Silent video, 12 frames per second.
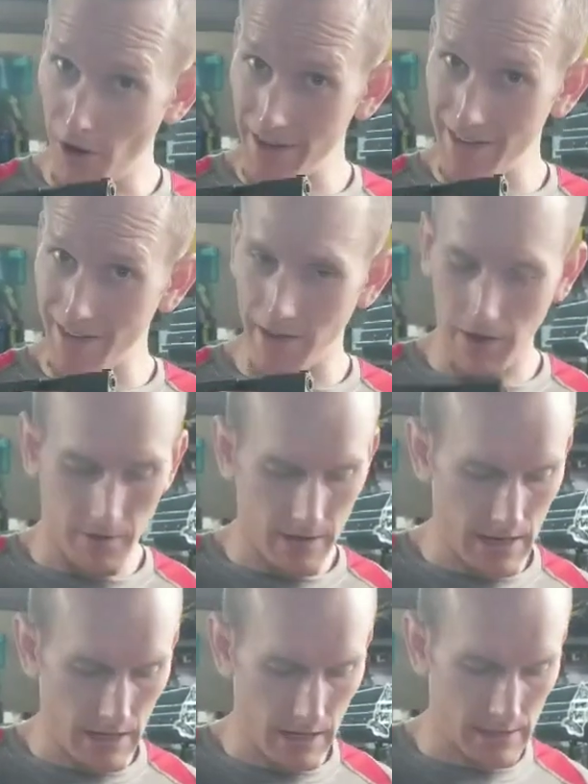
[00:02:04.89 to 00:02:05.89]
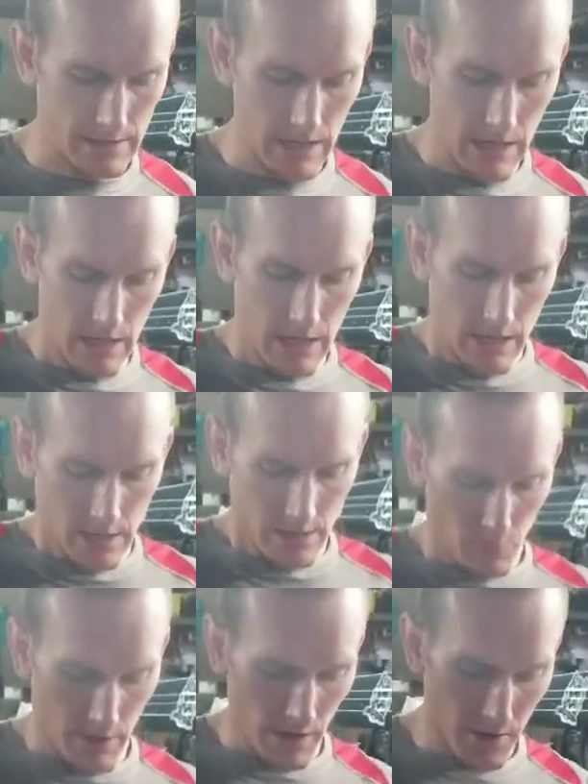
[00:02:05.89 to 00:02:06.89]
it, there it is.
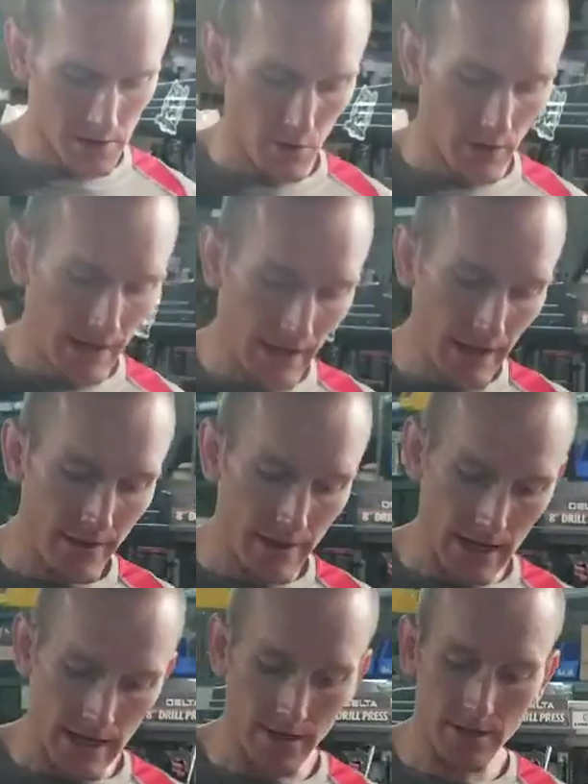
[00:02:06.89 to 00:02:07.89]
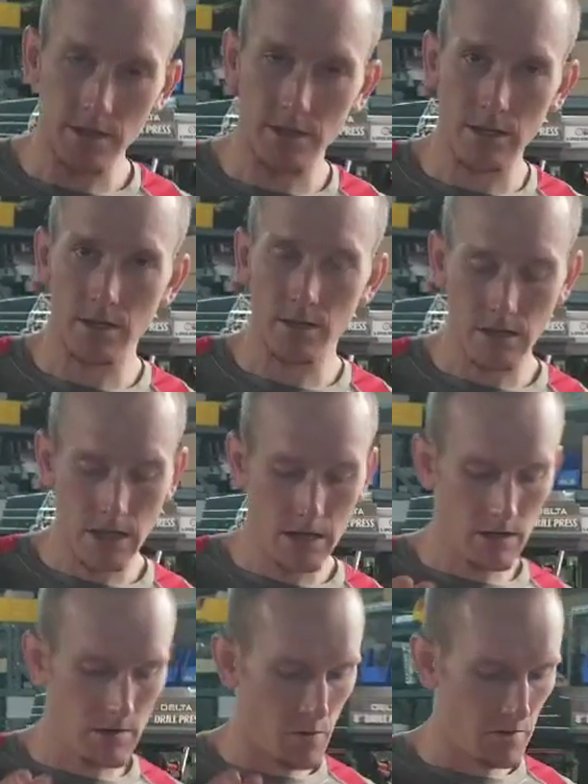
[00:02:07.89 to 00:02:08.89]
We also cut these such
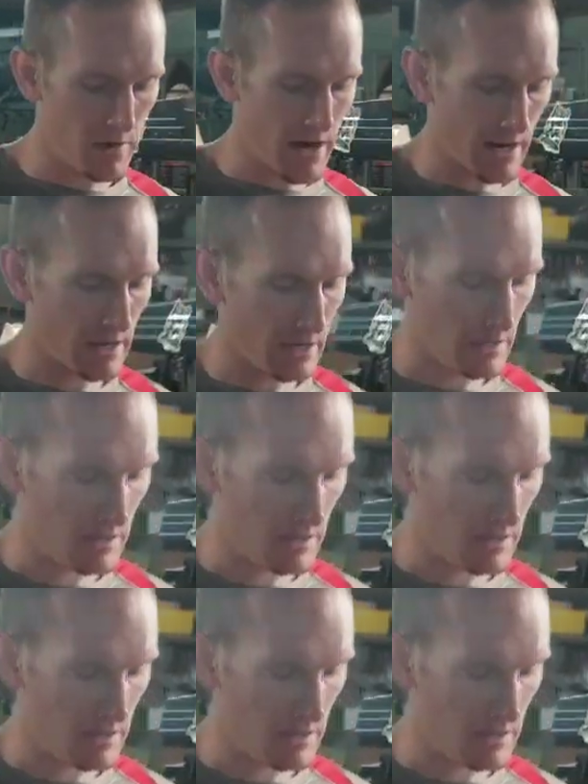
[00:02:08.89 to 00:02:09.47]
that, come on back in